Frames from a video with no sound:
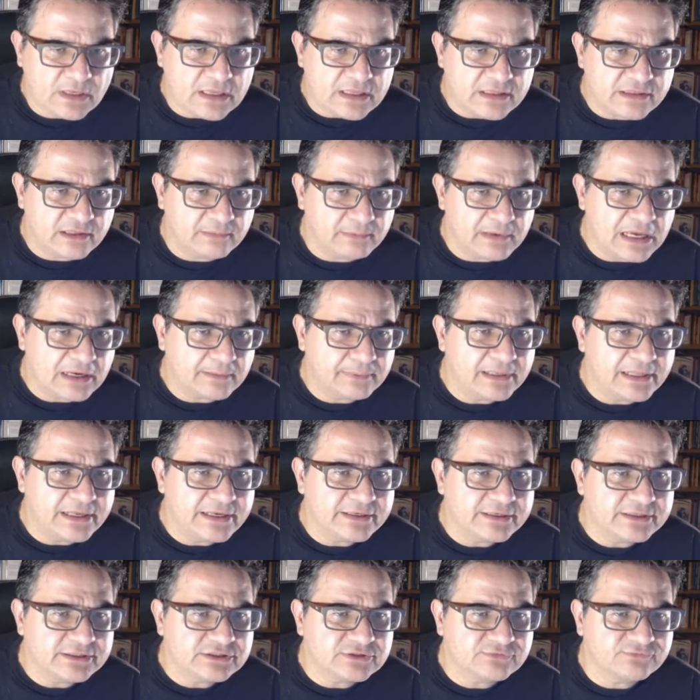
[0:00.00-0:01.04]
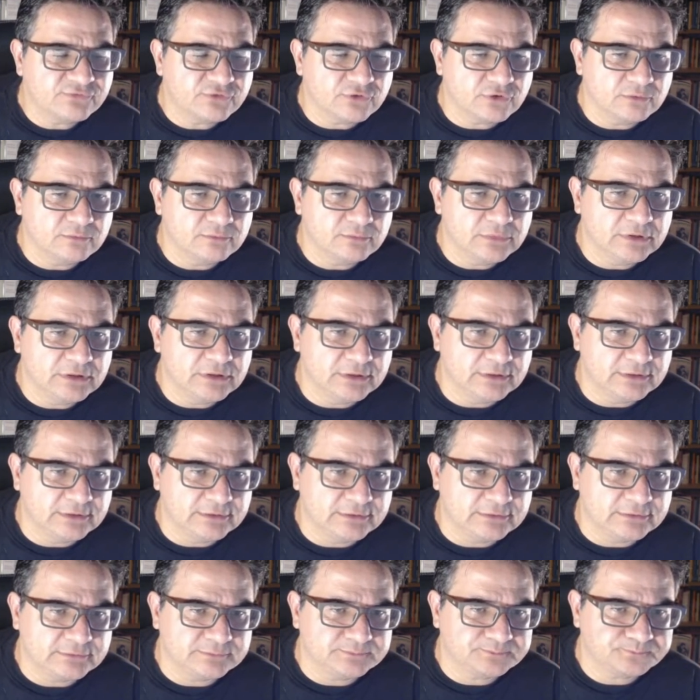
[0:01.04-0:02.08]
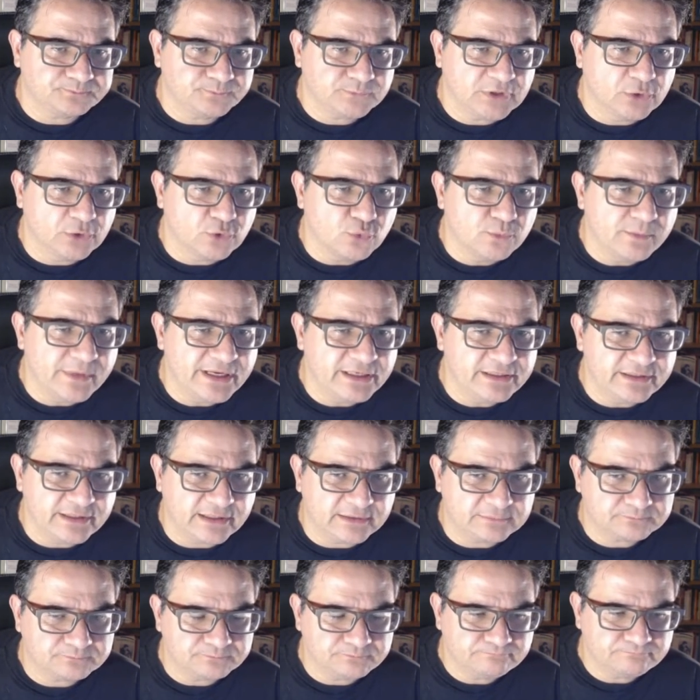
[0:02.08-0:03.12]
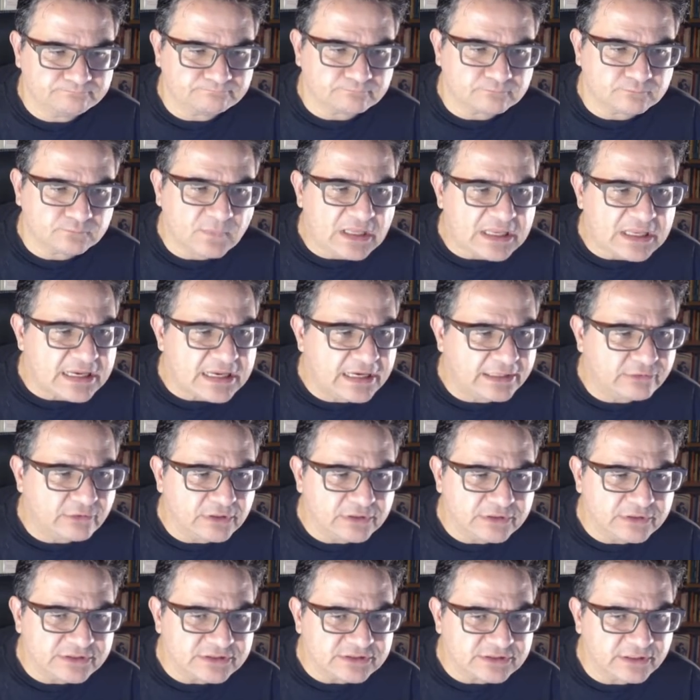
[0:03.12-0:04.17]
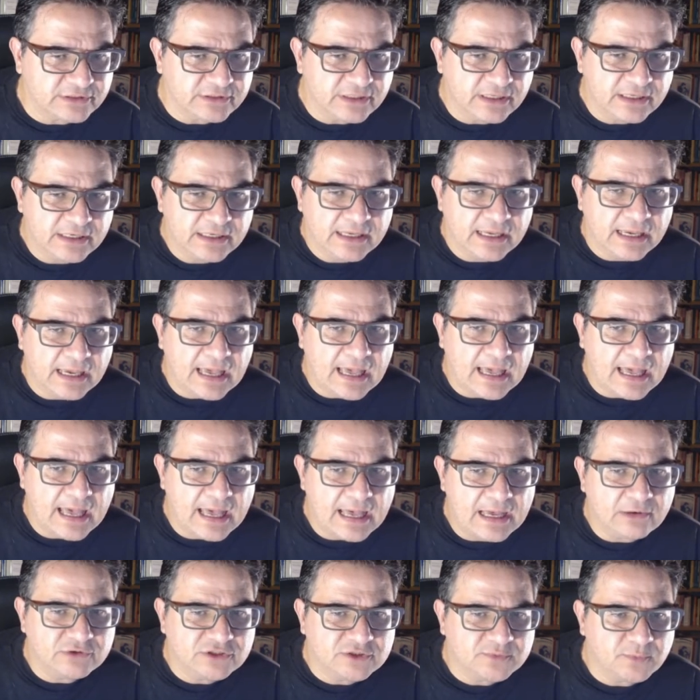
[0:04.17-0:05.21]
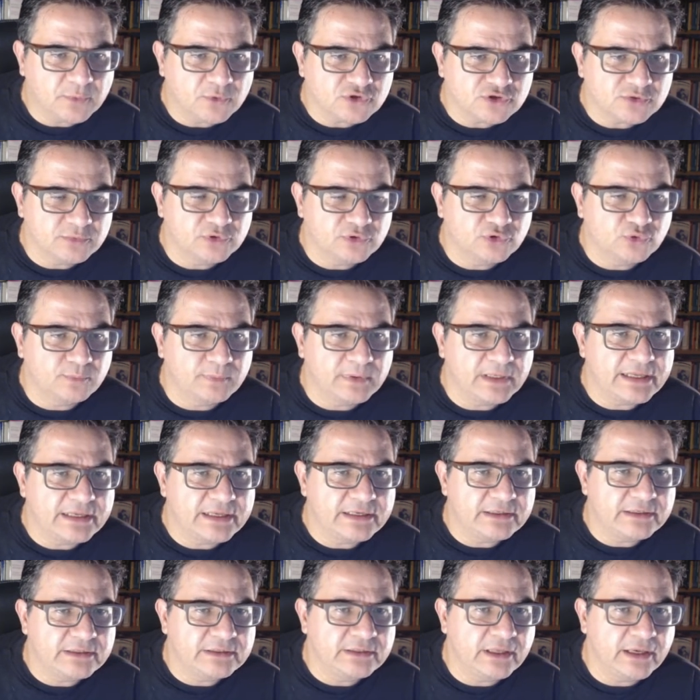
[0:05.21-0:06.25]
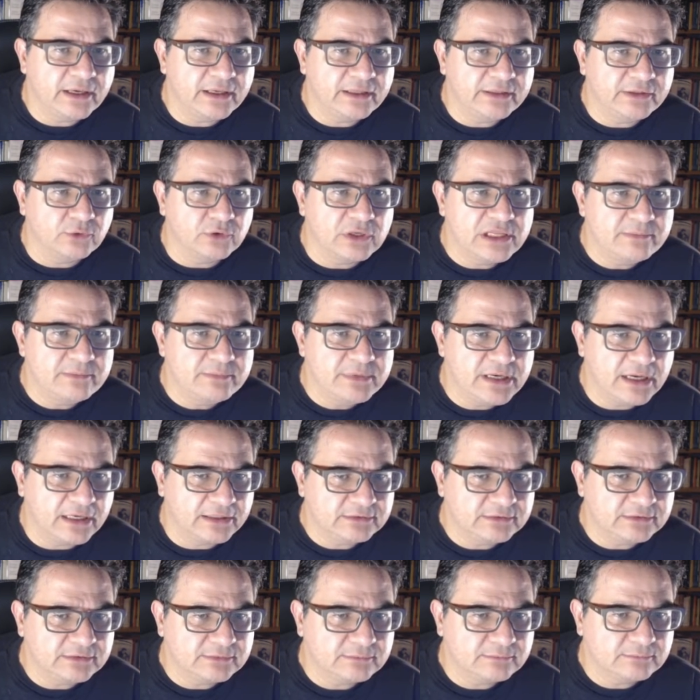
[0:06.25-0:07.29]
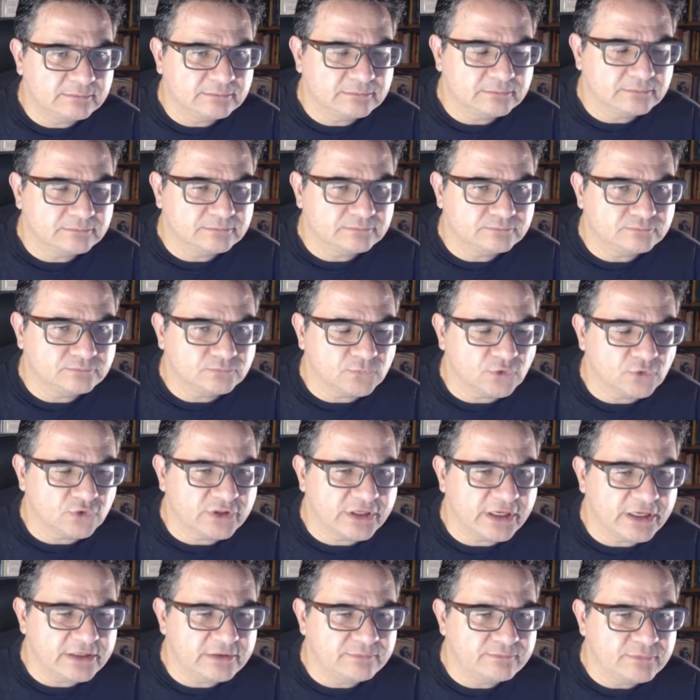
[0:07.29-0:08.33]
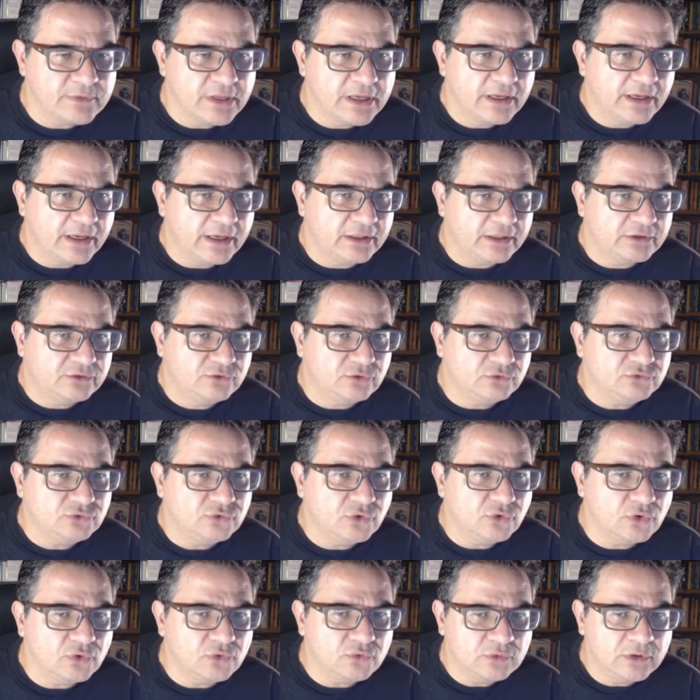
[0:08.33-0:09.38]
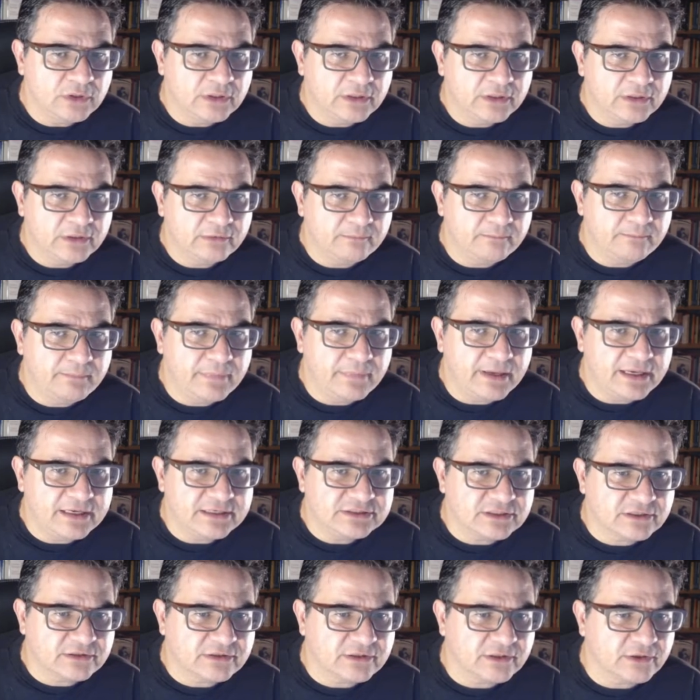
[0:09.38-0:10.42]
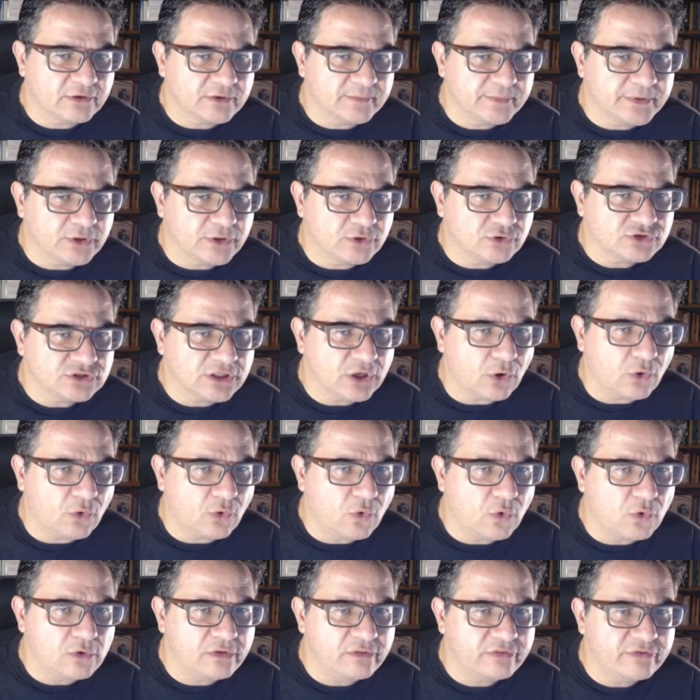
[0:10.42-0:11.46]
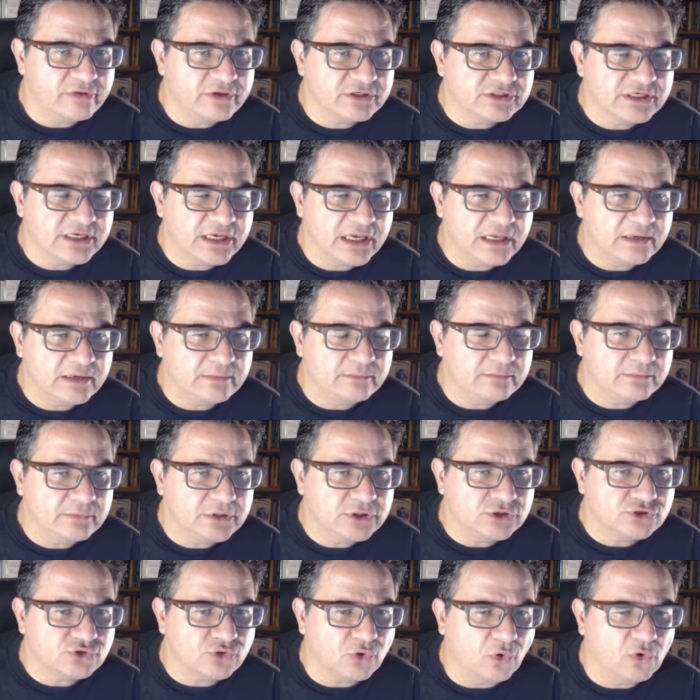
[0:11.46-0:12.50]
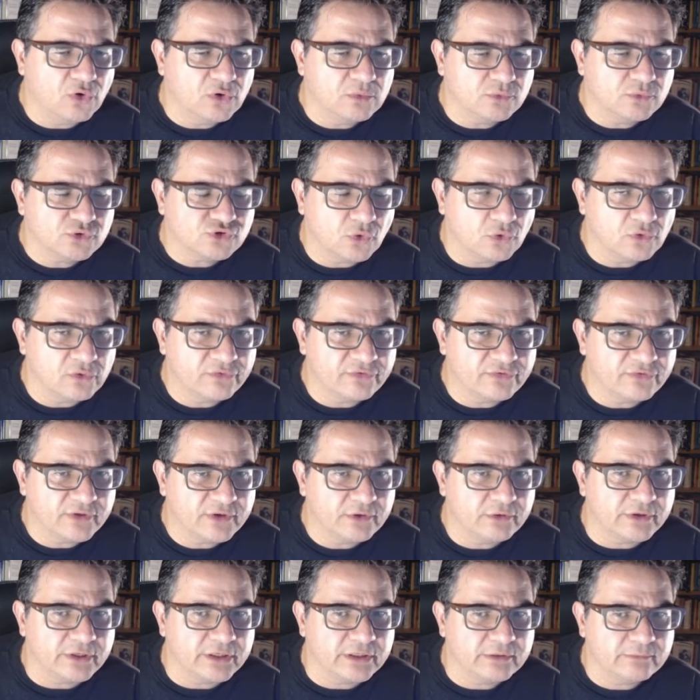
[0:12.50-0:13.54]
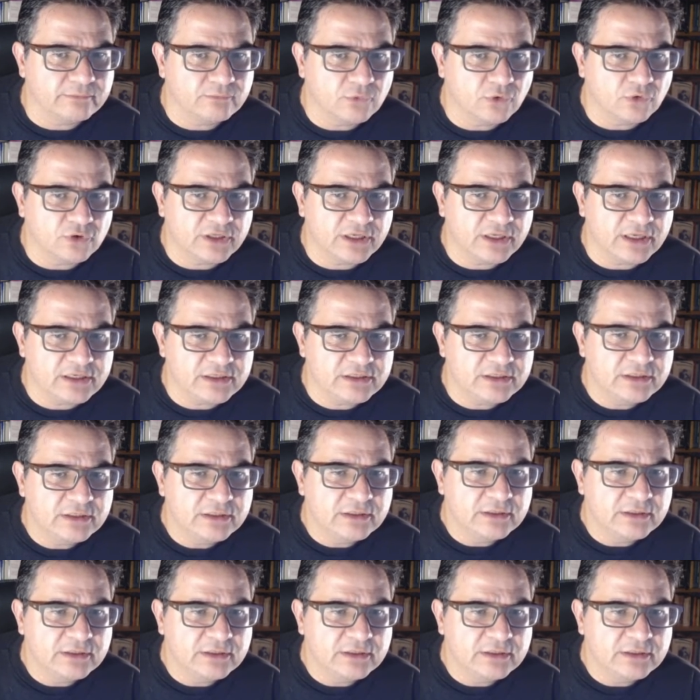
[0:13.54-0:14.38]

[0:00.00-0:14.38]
The black player is from Romania. I don't understand how it's possible to play in an Olympiad. Okay, I don't know basic theory, because all this game is almost all theory. Okay,